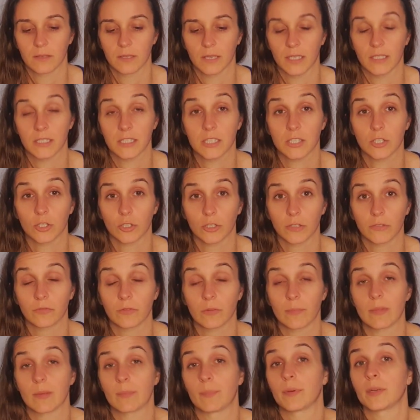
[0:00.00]
excluded
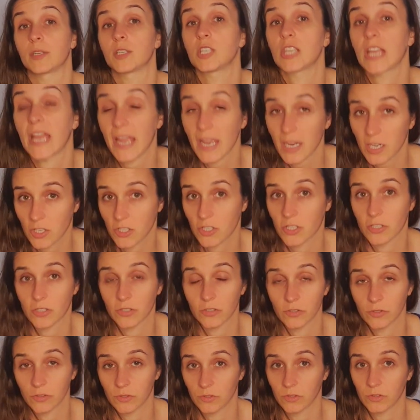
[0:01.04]
from the protection
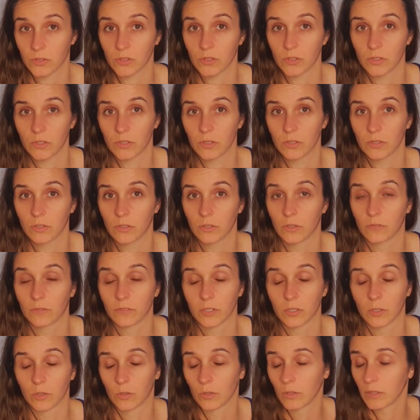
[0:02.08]
of the
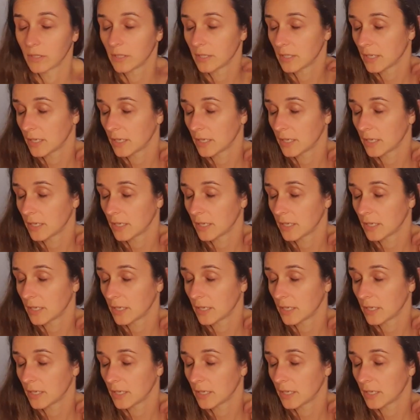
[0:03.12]
law.